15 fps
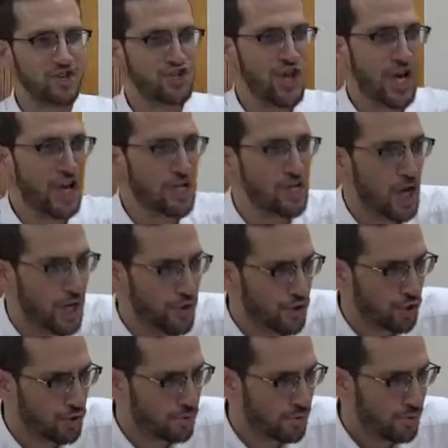a
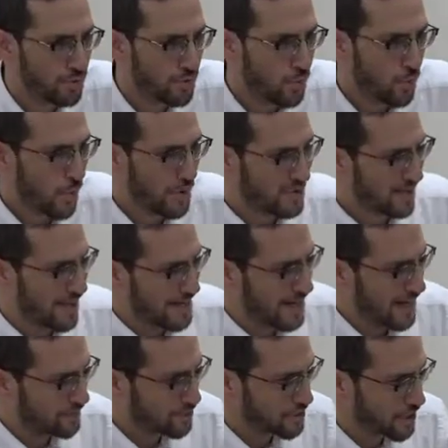shechianu when they light
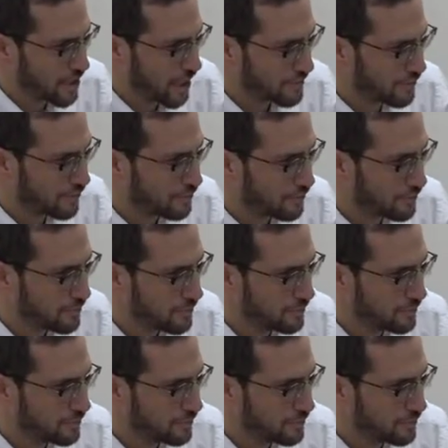candles on Yantif.